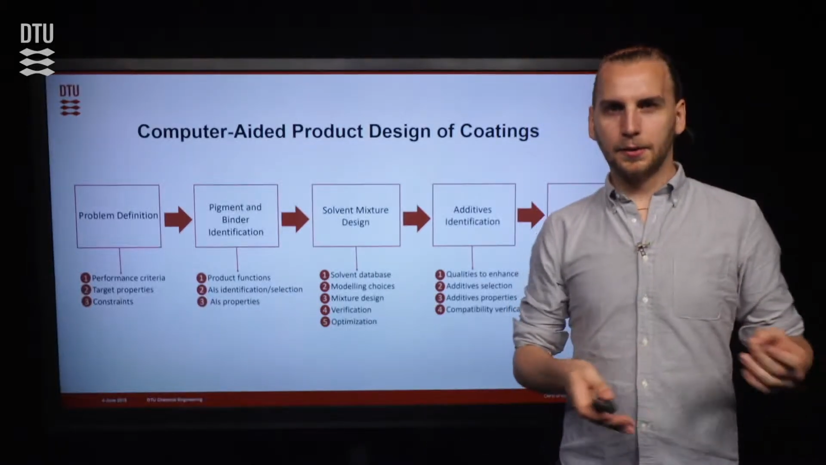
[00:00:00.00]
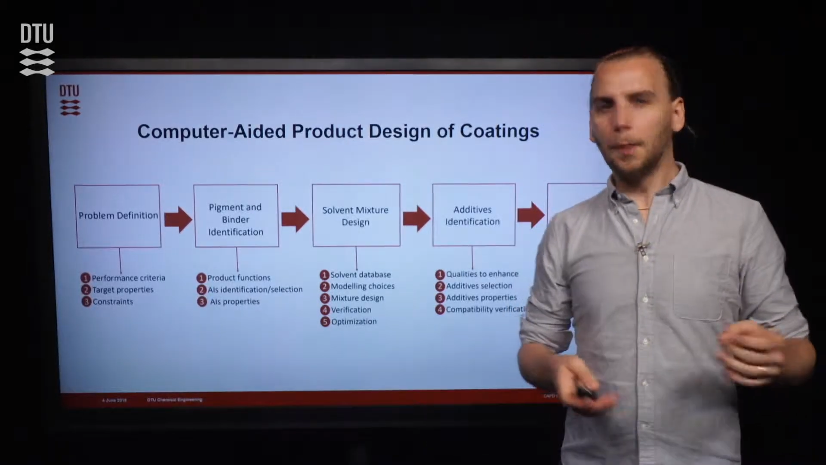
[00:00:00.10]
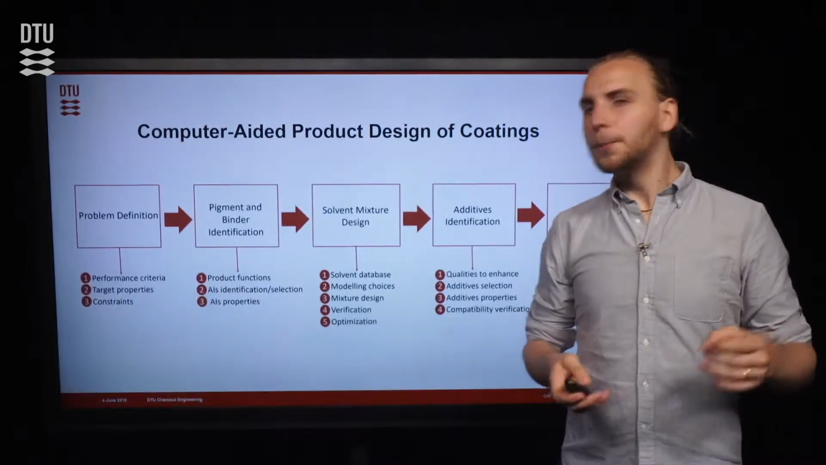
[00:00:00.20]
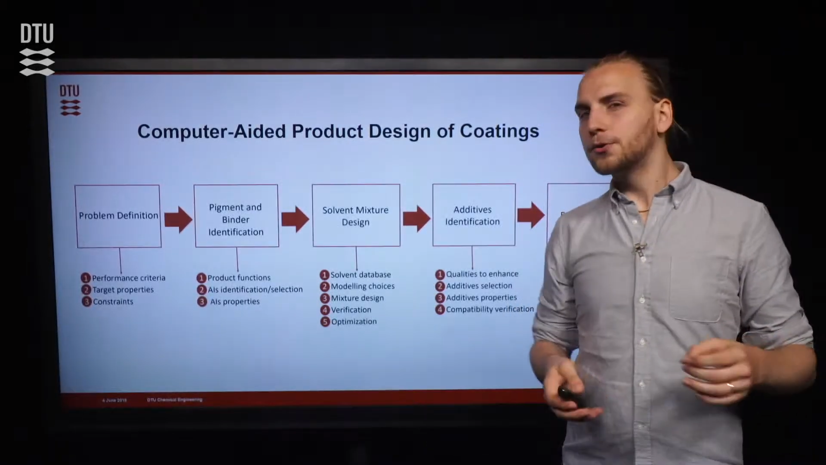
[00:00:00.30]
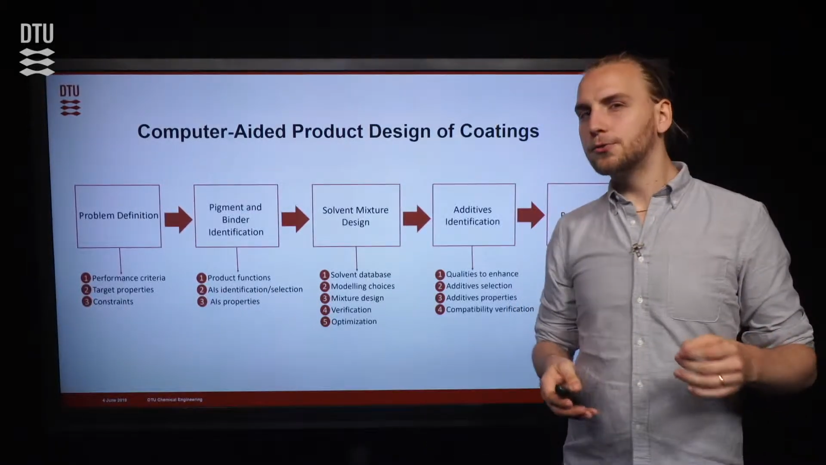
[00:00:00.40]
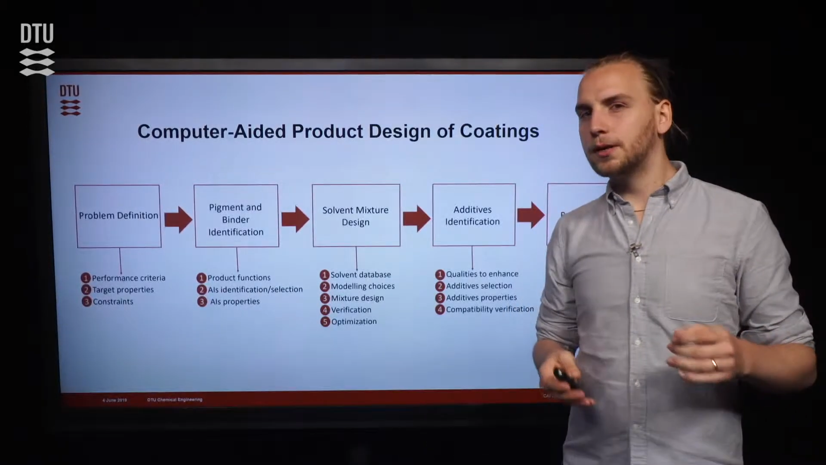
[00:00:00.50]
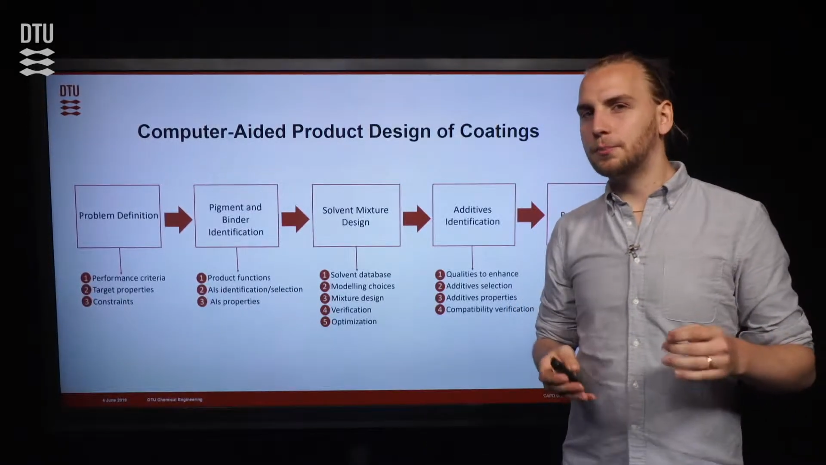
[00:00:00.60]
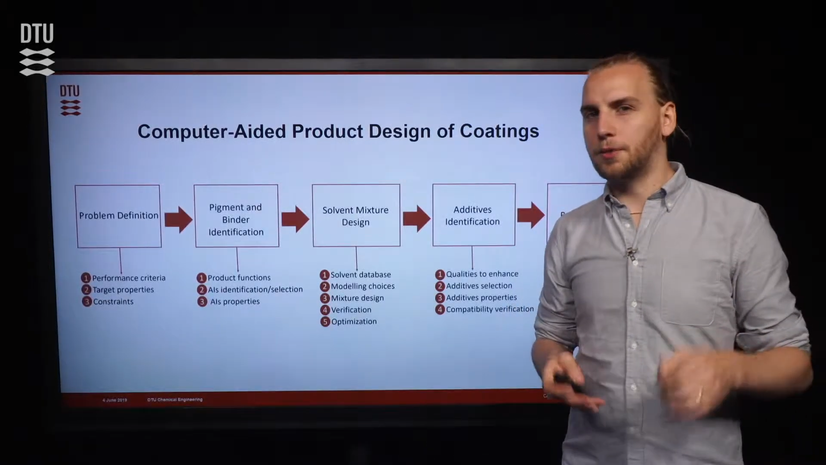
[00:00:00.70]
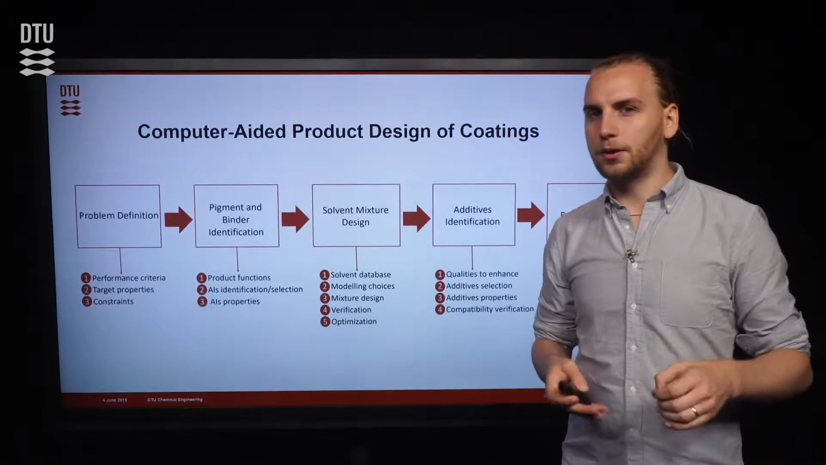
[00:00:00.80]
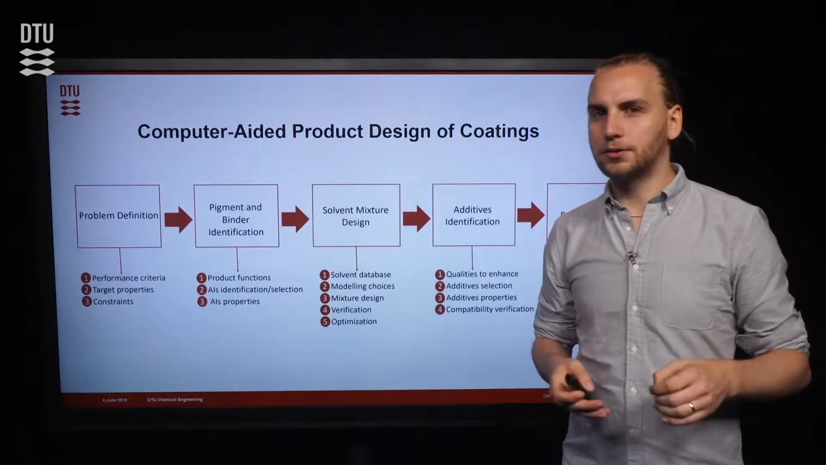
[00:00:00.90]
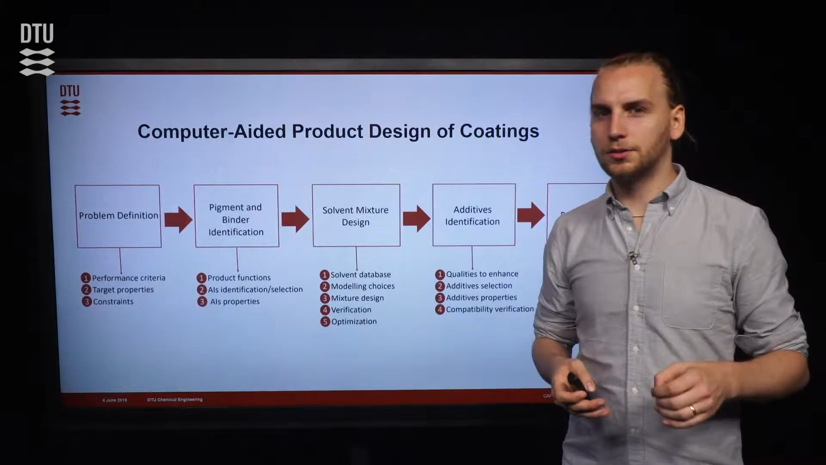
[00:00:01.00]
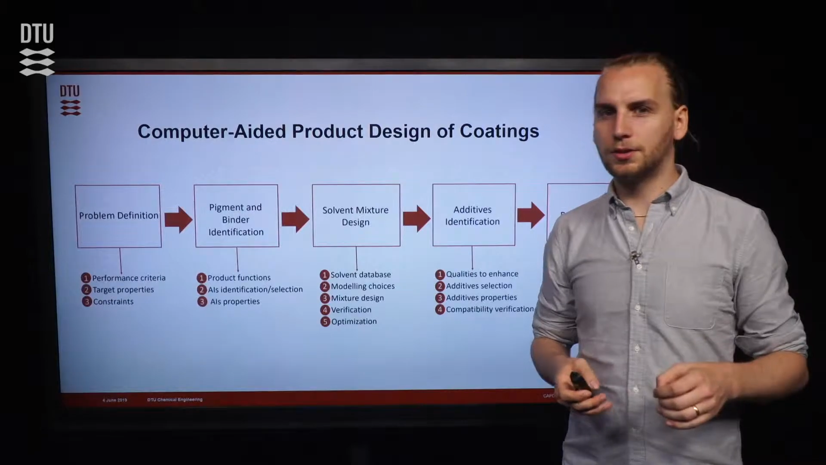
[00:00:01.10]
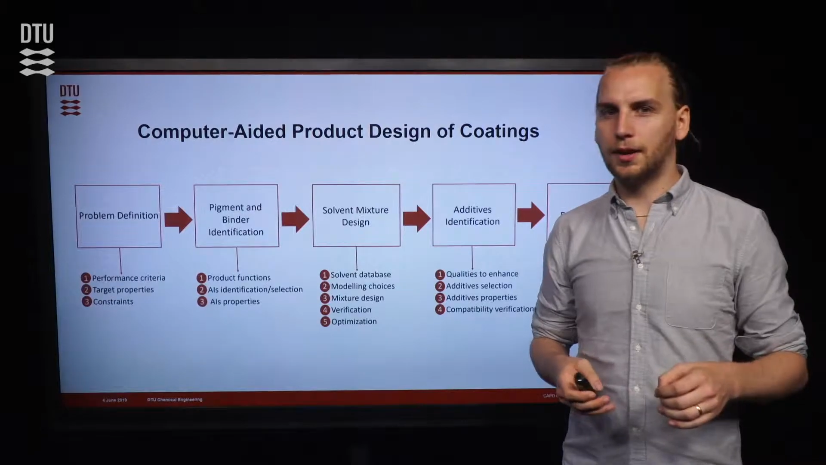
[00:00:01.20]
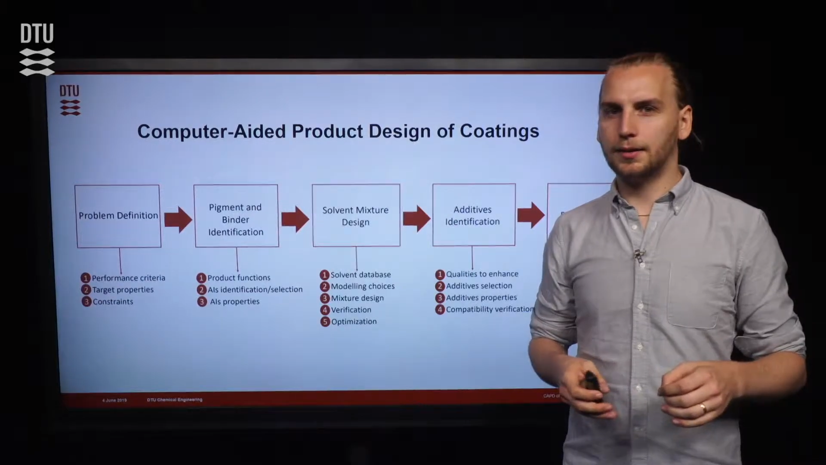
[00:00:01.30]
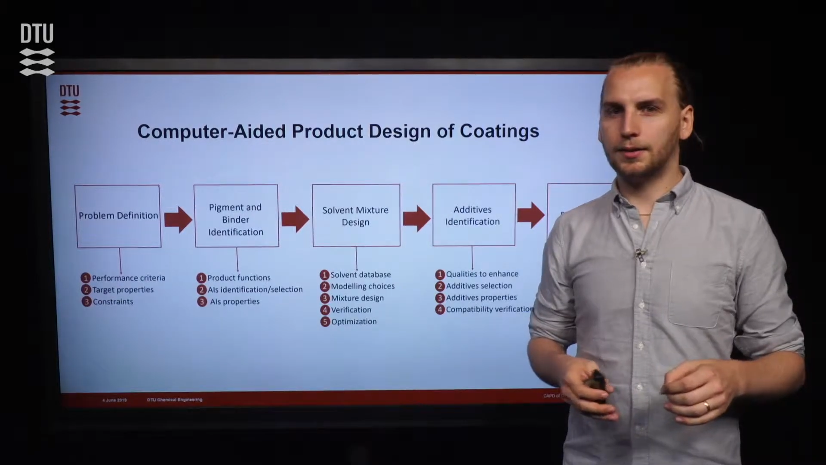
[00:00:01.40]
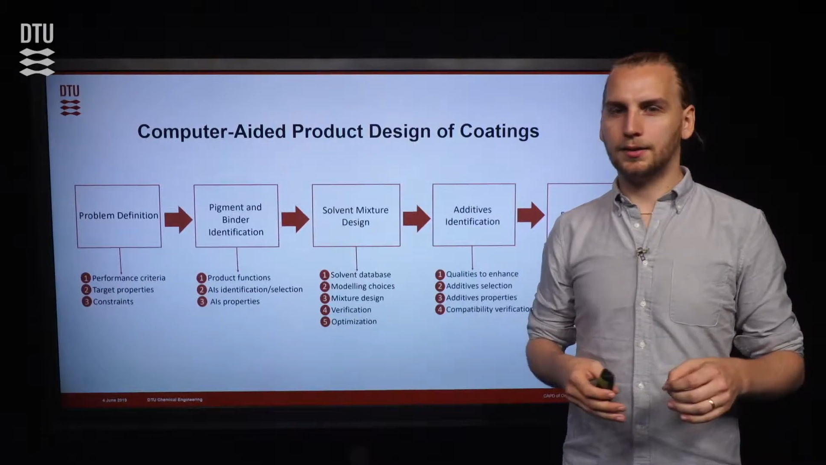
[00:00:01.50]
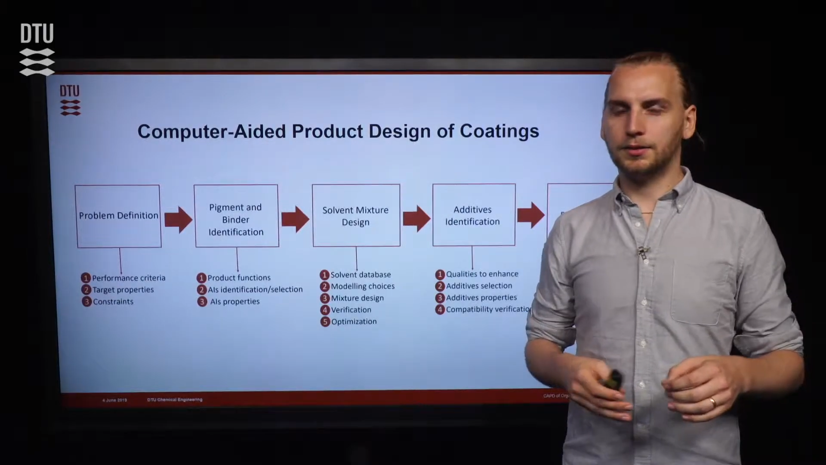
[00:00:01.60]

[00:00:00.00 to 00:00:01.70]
Computer-aided product design